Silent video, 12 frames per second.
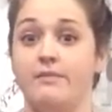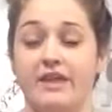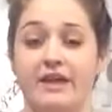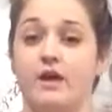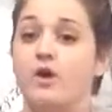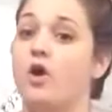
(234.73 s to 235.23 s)
they
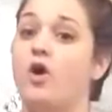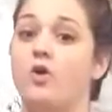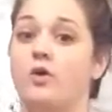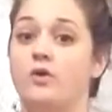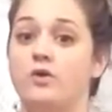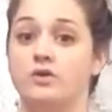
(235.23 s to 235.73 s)
can
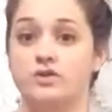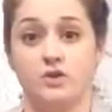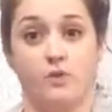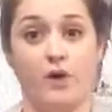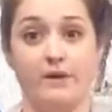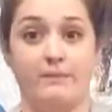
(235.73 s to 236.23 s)
go to
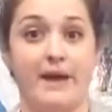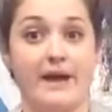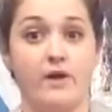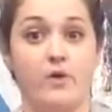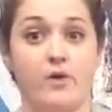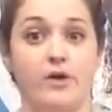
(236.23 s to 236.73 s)
one
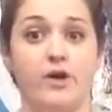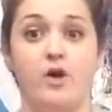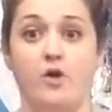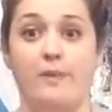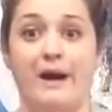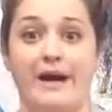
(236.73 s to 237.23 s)
back corner,
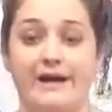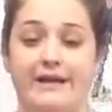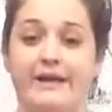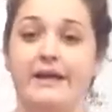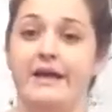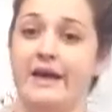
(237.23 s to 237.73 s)
go potty,
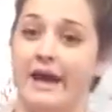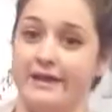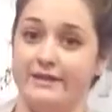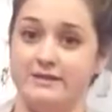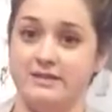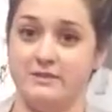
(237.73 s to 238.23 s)
and
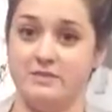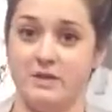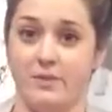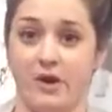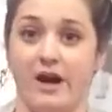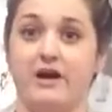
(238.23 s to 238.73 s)
then sleep
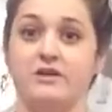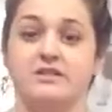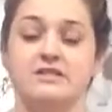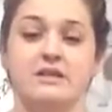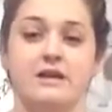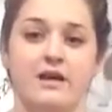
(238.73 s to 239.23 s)
somewhere
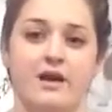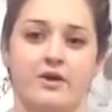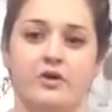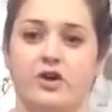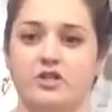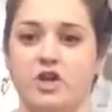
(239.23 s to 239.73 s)
else. You
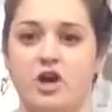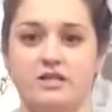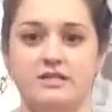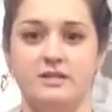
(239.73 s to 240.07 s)
know, our dogs